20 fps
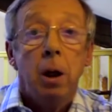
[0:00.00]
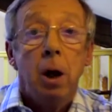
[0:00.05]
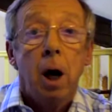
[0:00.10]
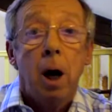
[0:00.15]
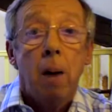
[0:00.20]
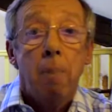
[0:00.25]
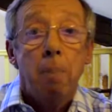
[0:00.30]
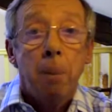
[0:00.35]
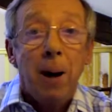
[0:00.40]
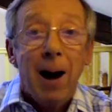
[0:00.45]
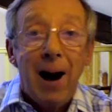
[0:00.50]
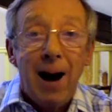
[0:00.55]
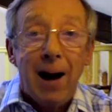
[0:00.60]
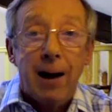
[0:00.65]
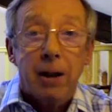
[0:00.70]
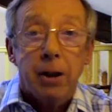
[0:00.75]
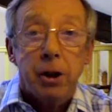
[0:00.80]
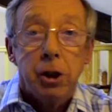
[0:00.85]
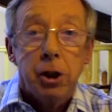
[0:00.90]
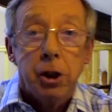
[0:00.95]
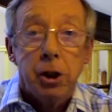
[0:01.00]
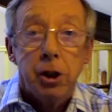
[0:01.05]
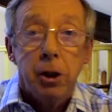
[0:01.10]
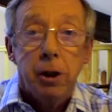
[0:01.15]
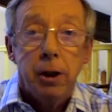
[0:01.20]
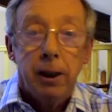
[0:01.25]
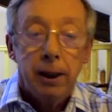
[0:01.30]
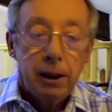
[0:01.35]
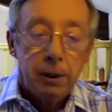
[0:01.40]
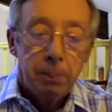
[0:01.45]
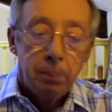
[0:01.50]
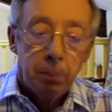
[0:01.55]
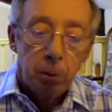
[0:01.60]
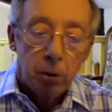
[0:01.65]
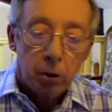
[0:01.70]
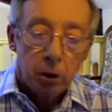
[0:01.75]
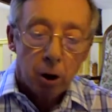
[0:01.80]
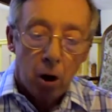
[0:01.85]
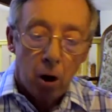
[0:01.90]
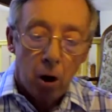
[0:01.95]
a patch is
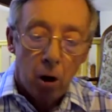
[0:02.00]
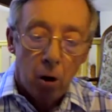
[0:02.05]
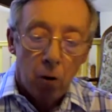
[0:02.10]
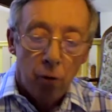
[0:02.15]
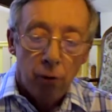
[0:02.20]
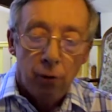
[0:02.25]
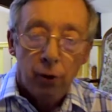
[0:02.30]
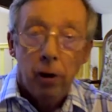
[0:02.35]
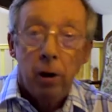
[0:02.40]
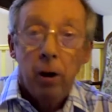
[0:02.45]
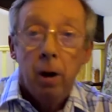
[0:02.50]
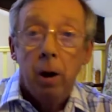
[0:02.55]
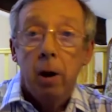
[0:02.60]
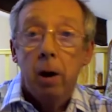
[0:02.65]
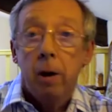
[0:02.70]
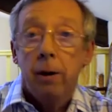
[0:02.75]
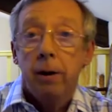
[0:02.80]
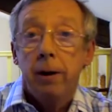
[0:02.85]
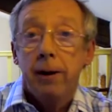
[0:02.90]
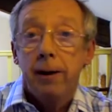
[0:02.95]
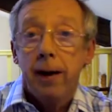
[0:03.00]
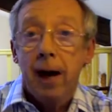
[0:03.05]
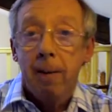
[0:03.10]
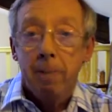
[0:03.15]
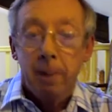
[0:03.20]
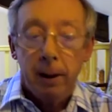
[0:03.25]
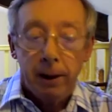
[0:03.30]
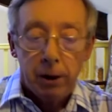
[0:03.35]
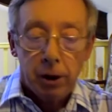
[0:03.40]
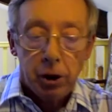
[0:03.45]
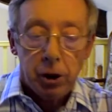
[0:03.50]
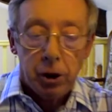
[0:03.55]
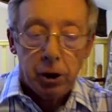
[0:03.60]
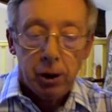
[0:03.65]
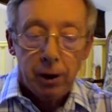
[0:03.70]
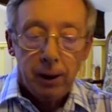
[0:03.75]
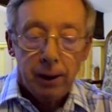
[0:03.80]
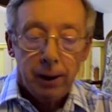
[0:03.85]
put over the damage.